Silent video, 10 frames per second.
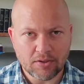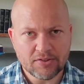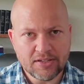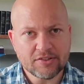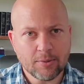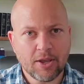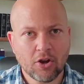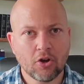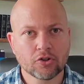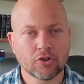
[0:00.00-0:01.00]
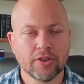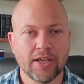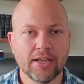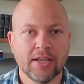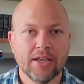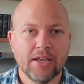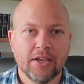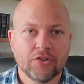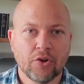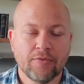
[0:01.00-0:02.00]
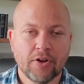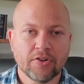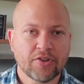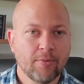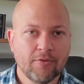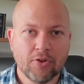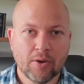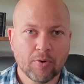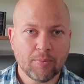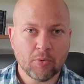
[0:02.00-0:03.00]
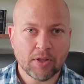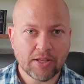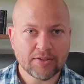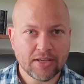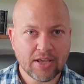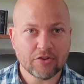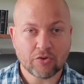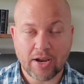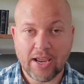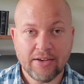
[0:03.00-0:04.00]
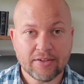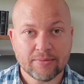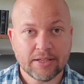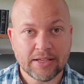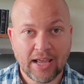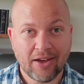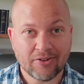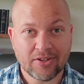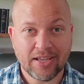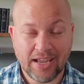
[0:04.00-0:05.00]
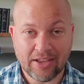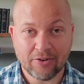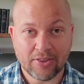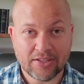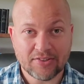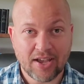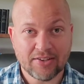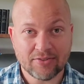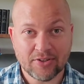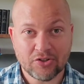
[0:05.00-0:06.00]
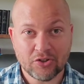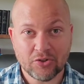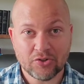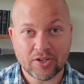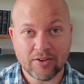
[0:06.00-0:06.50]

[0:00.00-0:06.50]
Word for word: This needs to be a culture thing. So if there are some of you that would be willing to get trained in how to handle these kinds of issues,